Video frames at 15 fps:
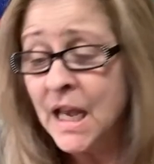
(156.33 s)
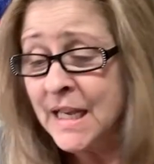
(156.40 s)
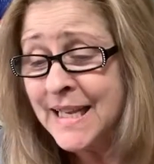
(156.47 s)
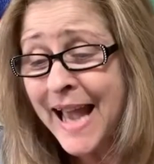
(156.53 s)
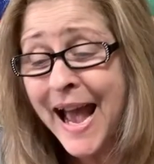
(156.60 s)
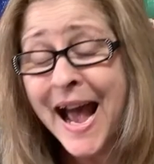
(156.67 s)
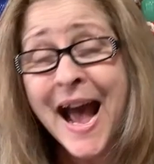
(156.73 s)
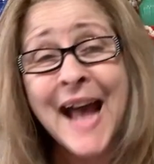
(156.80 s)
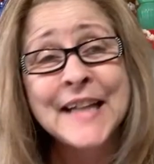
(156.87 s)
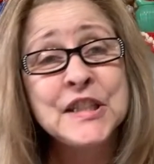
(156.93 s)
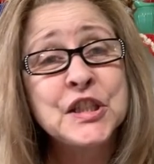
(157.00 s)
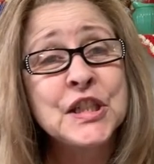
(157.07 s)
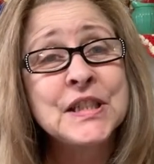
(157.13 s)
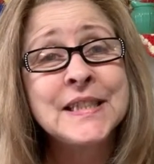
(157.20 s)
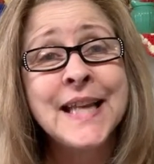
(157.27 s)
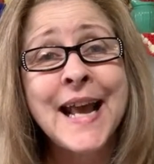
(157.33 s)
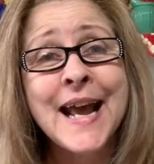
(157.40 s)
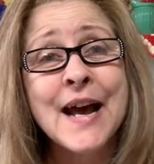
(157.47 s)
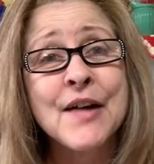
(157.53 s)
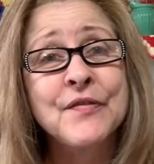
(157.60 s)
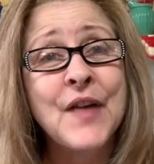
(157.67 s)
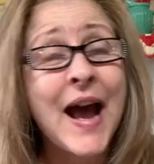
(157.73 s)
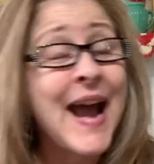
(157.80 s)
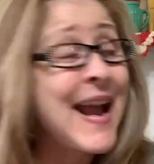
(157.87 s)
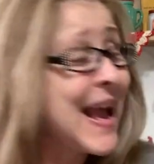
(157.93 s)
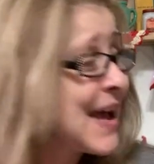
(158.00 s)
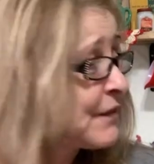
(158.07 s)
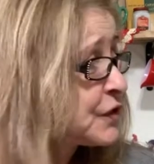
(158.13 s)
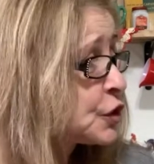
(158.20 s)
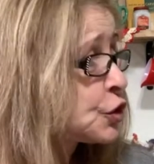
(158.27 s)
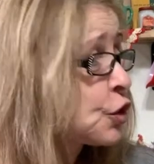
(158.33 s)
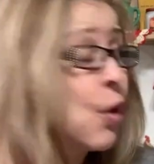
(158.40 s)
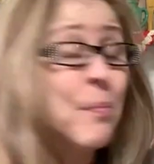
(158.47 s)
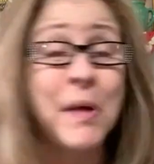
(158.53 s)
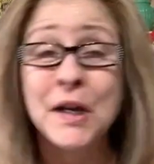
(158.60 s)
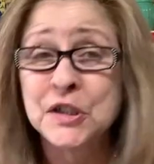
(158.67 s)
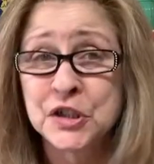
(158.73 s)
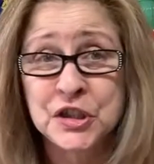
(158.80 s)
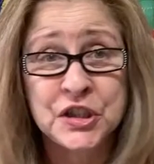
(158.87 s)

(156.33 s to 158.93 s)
Yeah, I just have, I have so much